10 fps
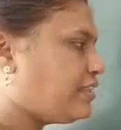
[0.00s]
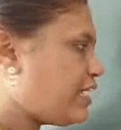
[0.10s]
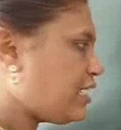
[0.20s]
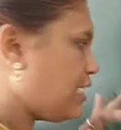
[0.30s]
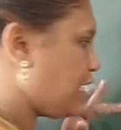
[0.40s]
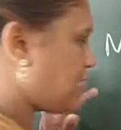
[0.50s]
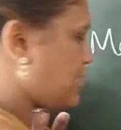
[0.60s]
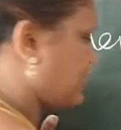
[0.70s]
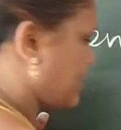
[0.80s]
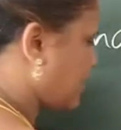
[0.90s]
He
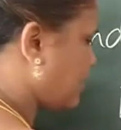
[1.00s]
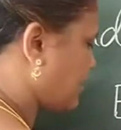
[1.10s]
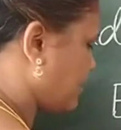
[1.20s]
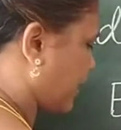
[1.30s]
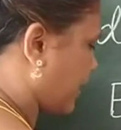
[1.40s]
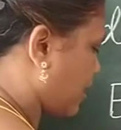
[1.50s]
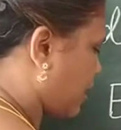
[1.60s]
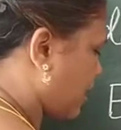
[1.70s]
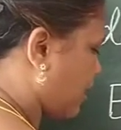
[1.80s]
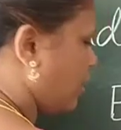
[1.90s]
said that
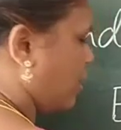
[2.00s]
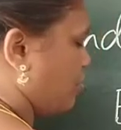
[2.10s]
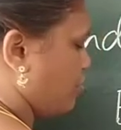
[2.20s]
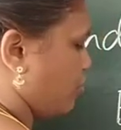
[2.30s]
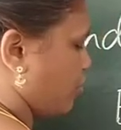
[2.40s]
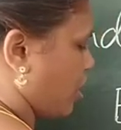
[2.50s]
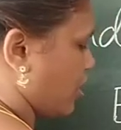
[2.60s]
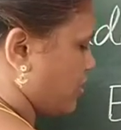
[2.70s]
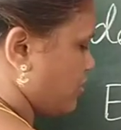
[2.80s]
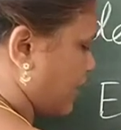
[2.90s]
Eka boron,
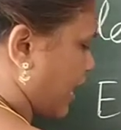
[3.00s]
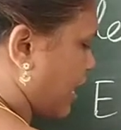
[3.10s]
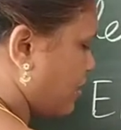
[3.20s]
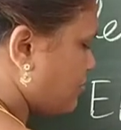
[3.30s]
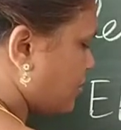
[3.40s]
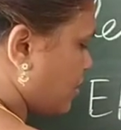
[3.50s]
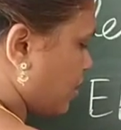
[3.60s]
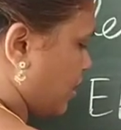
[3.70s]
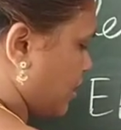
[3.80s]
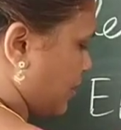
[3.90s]
it will have
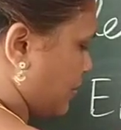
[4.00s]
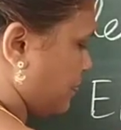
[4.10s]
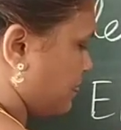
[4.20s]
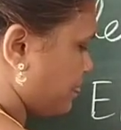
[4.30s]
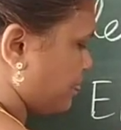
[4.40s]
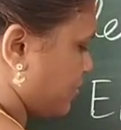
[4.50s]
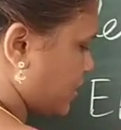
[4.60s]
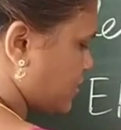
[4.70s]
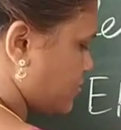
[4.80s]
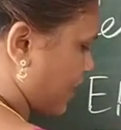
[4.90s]

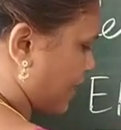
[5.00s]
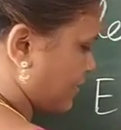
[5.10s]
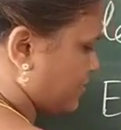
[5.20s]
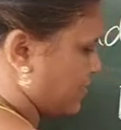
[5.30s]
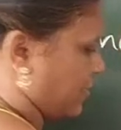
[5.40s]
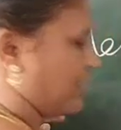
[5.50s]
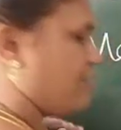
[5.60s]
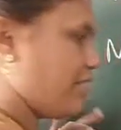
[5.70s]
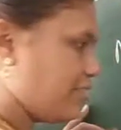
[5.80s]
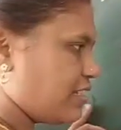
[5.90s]
this valency.
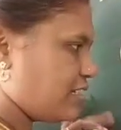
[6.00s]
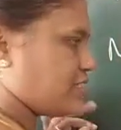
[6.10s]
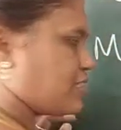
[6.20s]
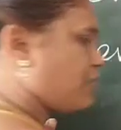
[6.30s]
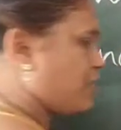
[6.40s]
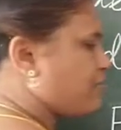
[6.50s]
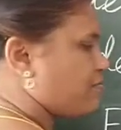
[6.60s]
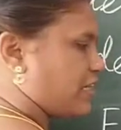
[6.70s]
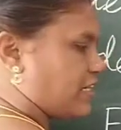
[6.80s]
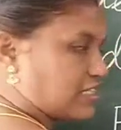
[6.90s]
When they discovered,
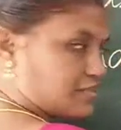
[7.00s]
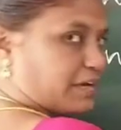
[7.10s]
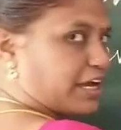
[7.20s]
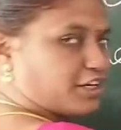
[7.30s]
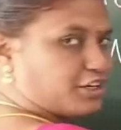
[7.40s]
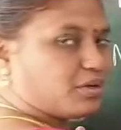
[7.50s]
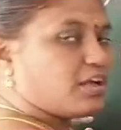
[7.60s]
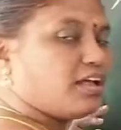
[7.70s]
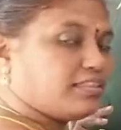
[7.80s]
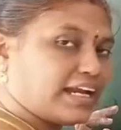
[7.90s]
it is made,
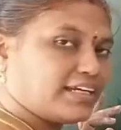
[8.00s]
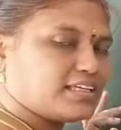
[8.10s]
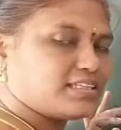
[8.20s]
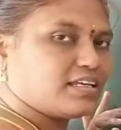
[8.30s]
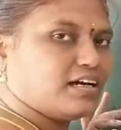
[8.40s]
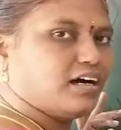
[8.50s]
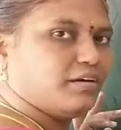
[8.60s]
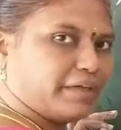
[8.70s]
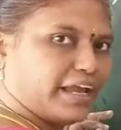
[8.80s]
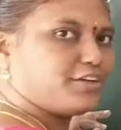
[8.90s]
that is
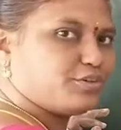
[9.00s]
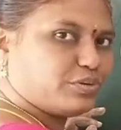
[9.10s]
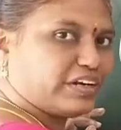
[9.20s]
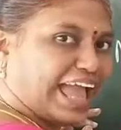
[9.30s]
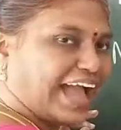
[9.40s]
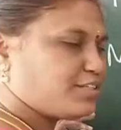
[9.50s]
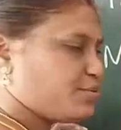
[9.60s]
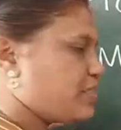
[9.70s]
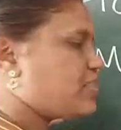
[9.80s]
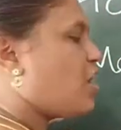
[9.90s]
made to react
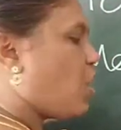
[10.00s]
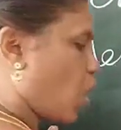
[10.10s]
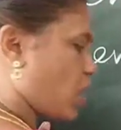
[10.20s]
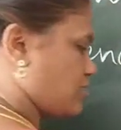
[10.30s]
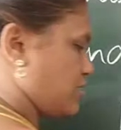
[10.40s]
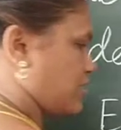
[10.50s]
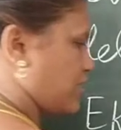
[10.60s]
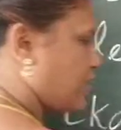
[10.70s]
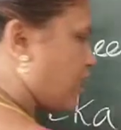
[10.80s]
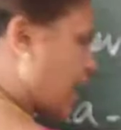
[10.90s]
with
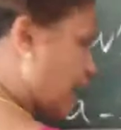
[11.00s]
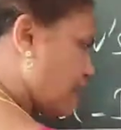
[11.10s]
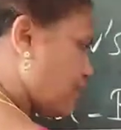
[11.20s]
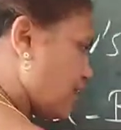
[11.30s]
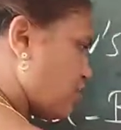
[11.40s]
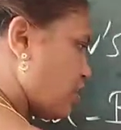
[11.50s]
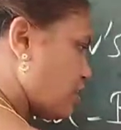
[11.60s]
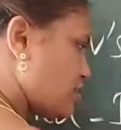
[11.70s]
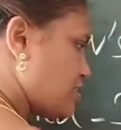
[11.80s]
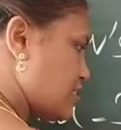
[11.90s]
oxygen, and they
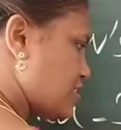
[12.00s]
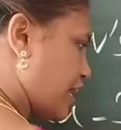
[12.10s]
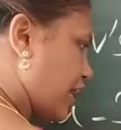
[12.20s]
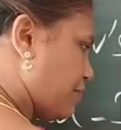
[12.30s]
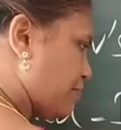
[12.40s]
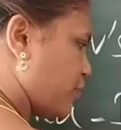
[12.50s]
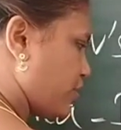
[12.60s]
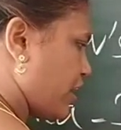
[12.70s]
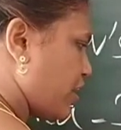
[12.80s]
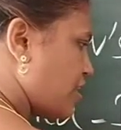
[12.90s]
got the same,
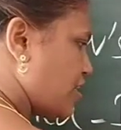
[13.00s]
okay,